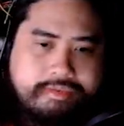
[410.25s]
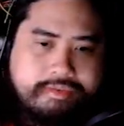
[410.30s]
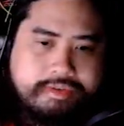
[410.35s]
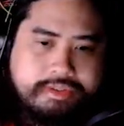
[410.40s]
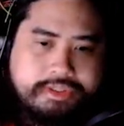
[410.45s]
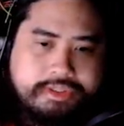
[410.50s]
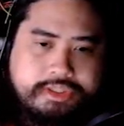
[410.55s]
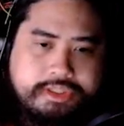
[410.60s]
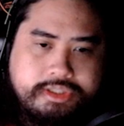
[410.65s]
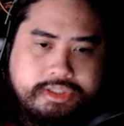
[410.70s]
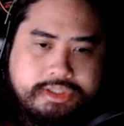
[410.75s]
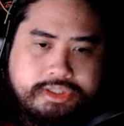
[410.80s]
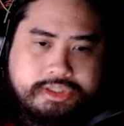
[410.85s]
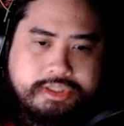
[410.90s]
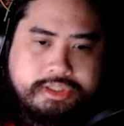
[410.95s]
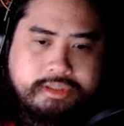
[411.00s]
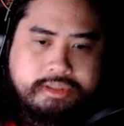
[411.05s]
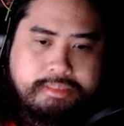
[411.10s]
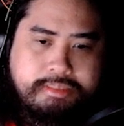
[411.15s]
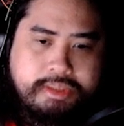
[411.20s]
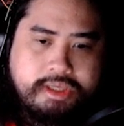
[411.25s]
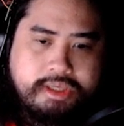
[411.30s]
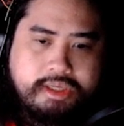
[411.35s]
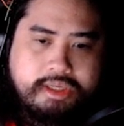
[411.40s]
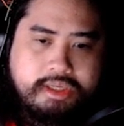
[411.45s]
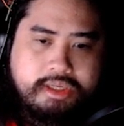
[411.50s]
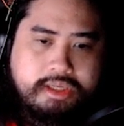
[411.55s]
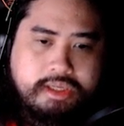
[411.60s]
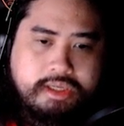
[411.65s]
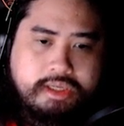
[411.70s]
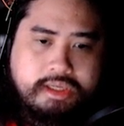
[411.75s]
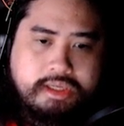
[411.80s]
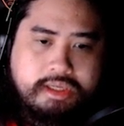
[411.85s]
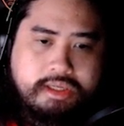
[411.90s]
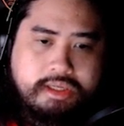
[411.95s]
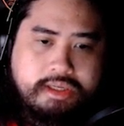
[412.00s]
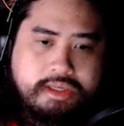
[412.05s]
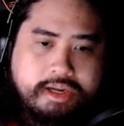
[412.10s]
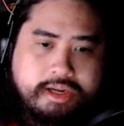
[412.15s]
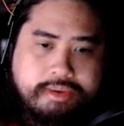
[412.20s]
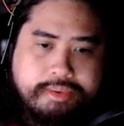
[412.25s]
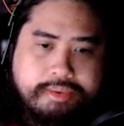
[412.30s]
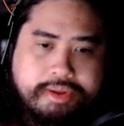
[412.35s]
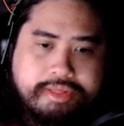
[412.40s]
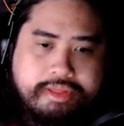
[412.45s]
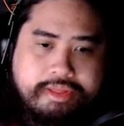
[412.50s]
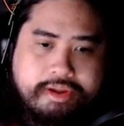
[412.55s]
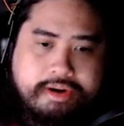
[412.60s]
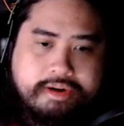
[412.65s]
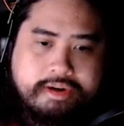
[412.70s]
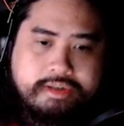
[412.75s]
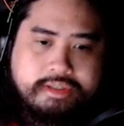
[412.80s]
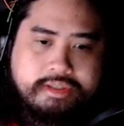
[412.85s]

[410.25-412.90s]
She should be, yeah, right there.